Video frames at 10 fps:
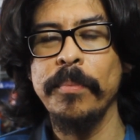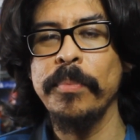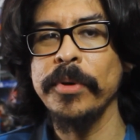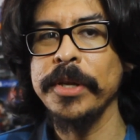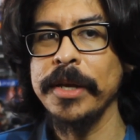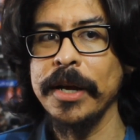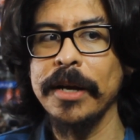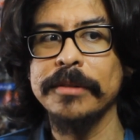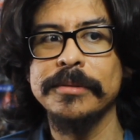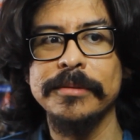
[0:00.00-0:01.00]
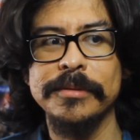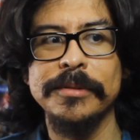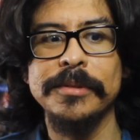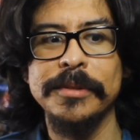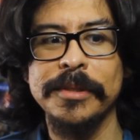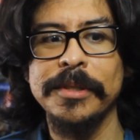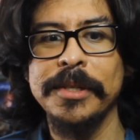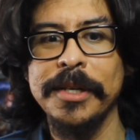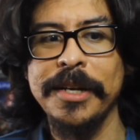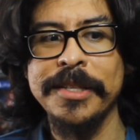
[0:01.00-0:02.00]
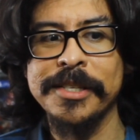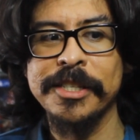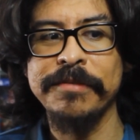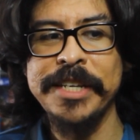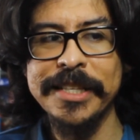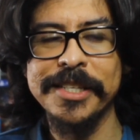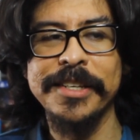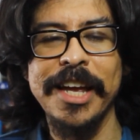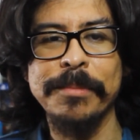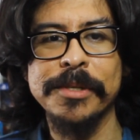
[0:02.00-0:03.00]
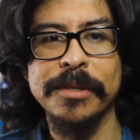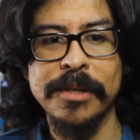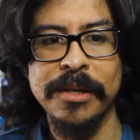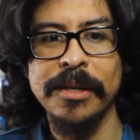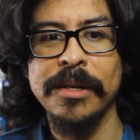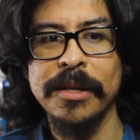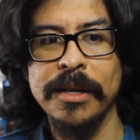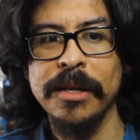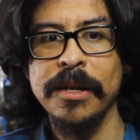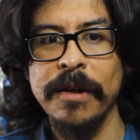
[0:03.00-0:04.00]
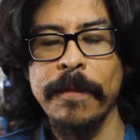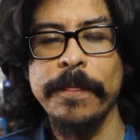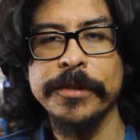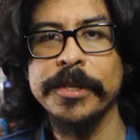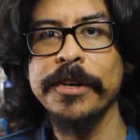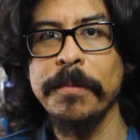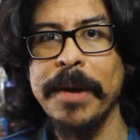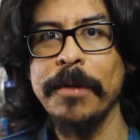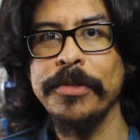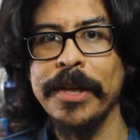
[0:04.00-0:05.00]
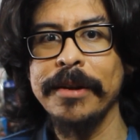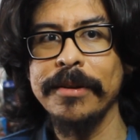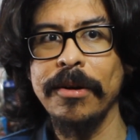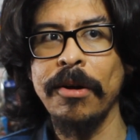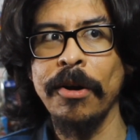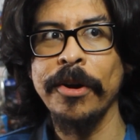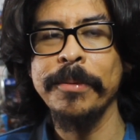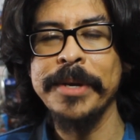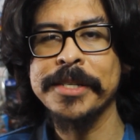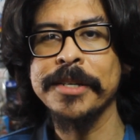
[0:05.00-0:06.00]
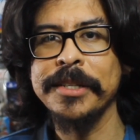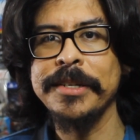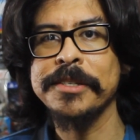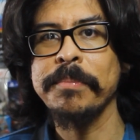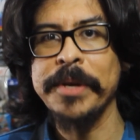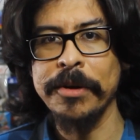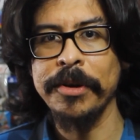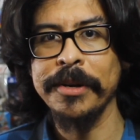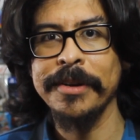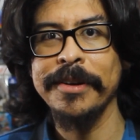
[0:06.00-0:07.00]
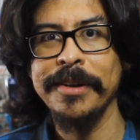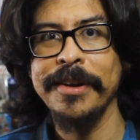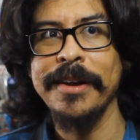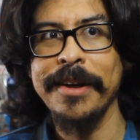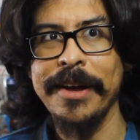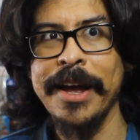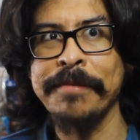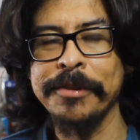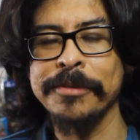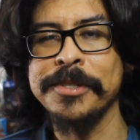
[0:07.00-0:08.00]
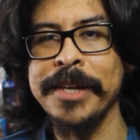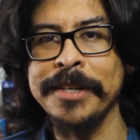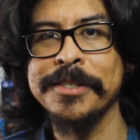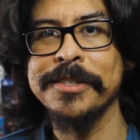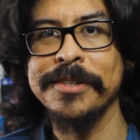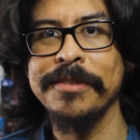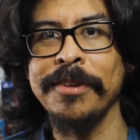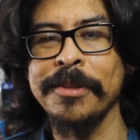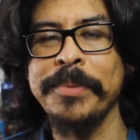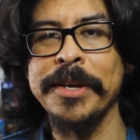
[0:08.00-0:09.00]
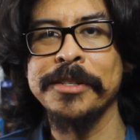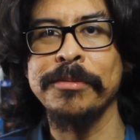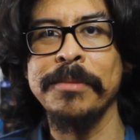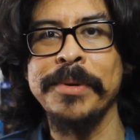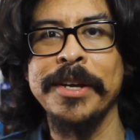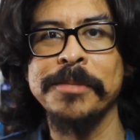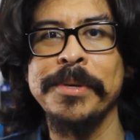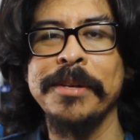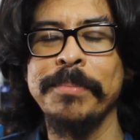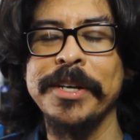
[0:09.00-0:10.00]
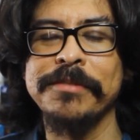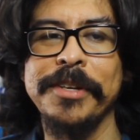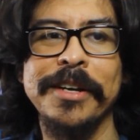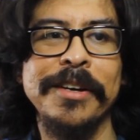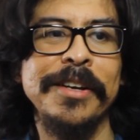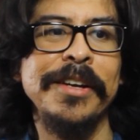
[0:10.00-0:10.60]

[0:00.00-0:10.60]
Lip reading: But yeah, in the sense of delisted games, there's a good amount that are going to be essentially disappearing after those dates on the PS3, PSP, and PS Vita.